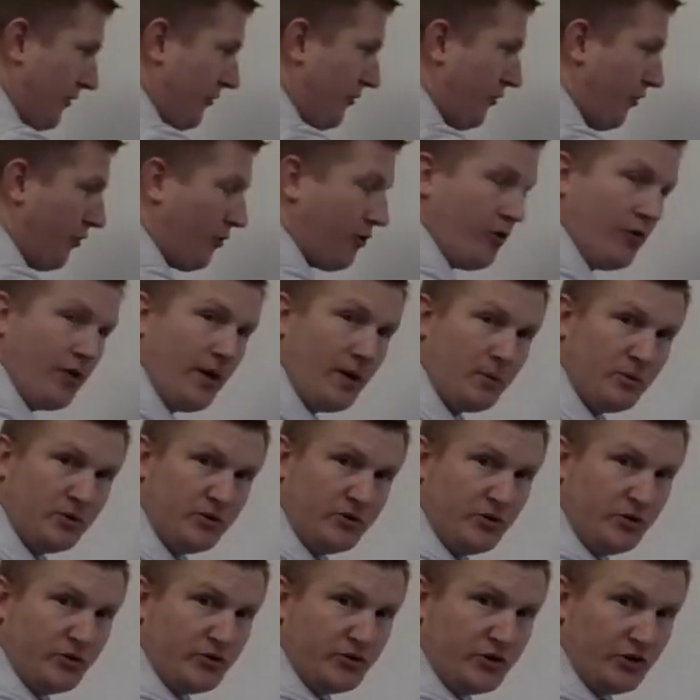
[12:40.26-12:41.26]
circle that
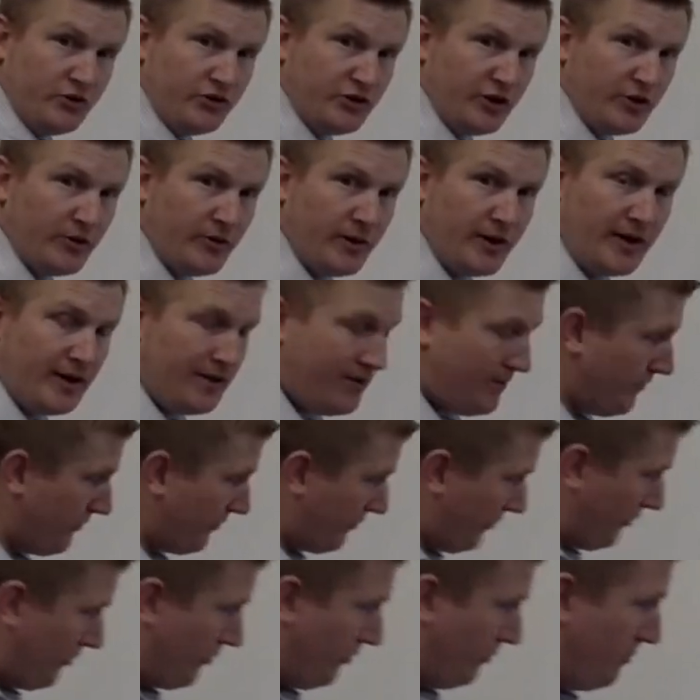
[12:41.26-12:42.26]
was used to generate it, the
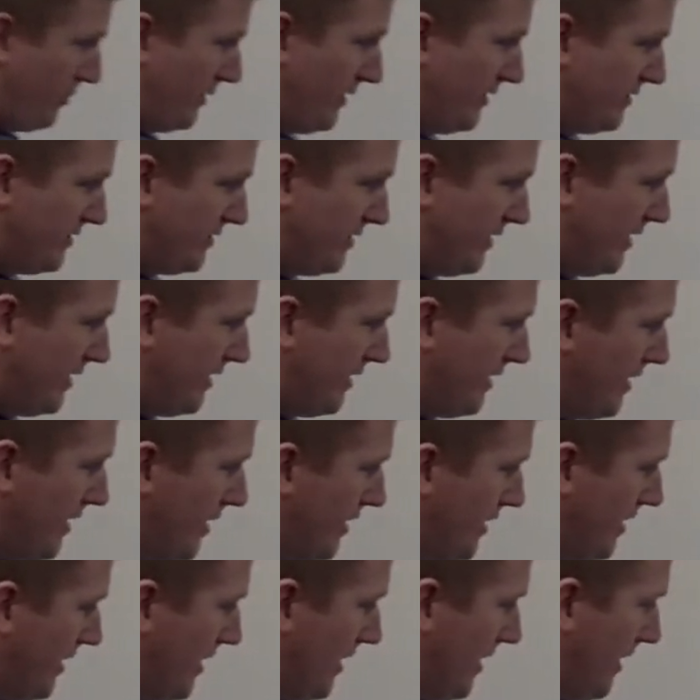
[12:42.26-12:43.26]
circle BC,
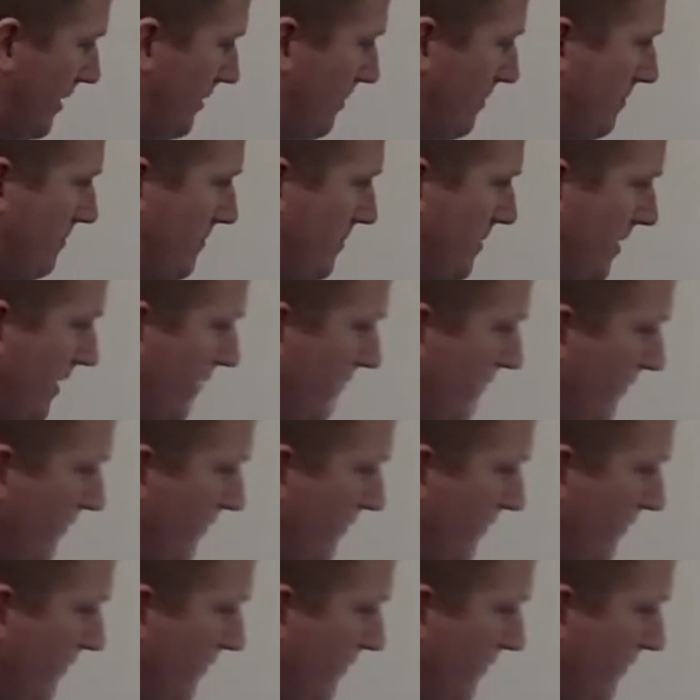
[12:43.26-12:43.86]
if